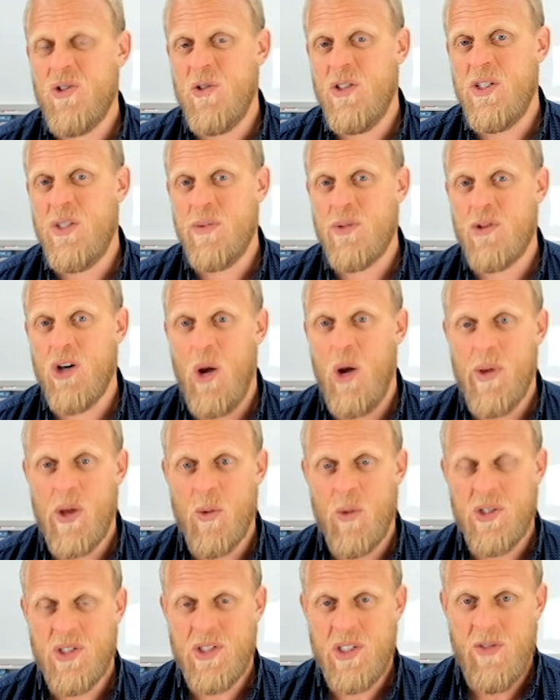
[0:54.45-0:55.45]
subscribing
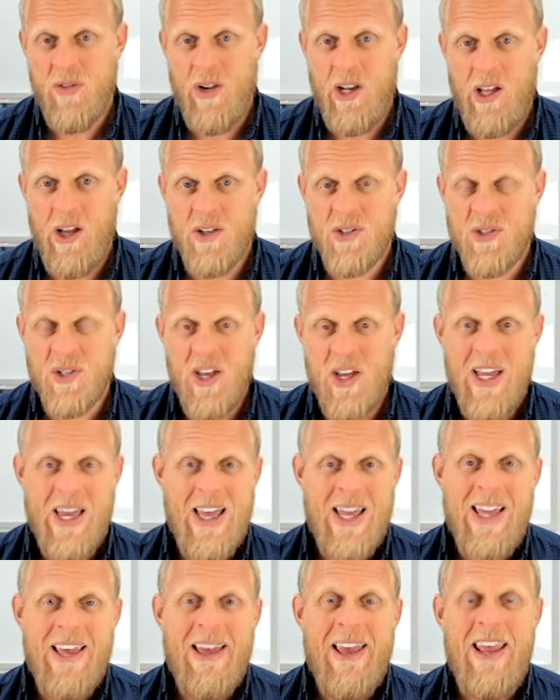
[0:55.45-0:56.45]
and watching the videos,
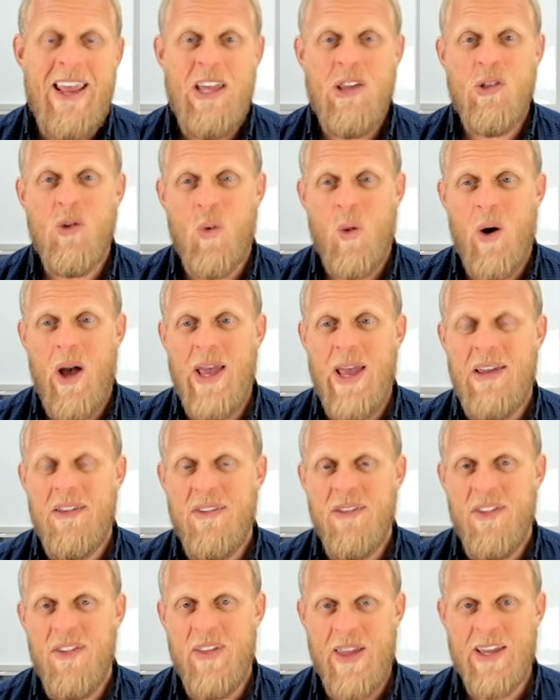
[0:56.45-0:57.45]
either way,
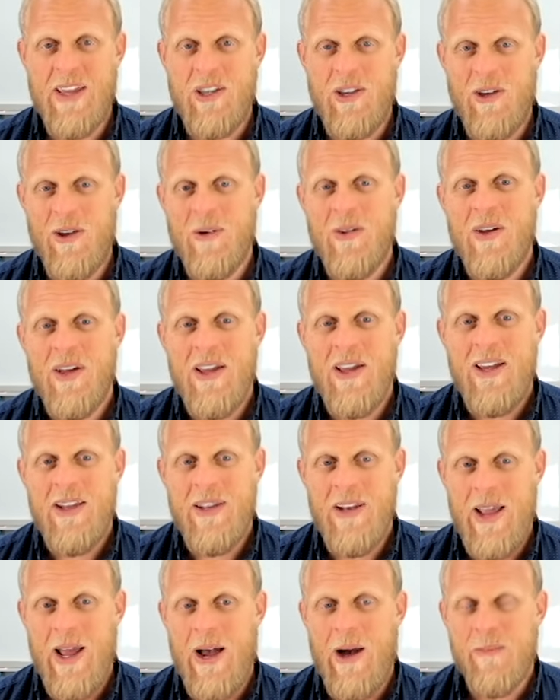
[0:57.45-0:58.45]
thank you.
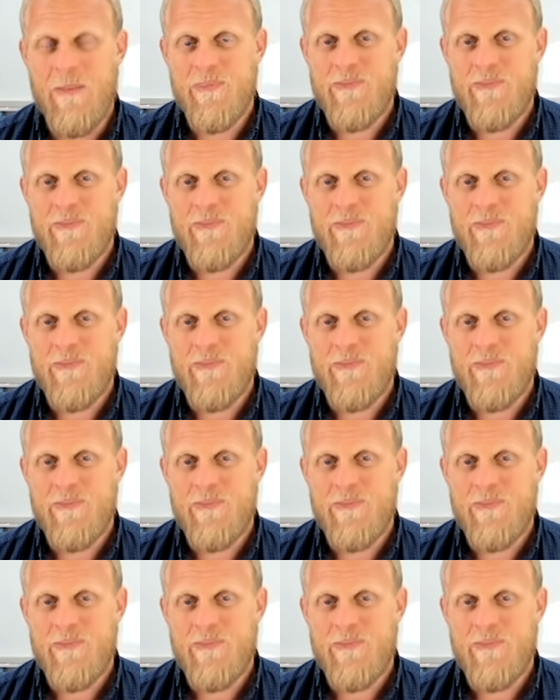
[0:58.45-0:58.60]
Now,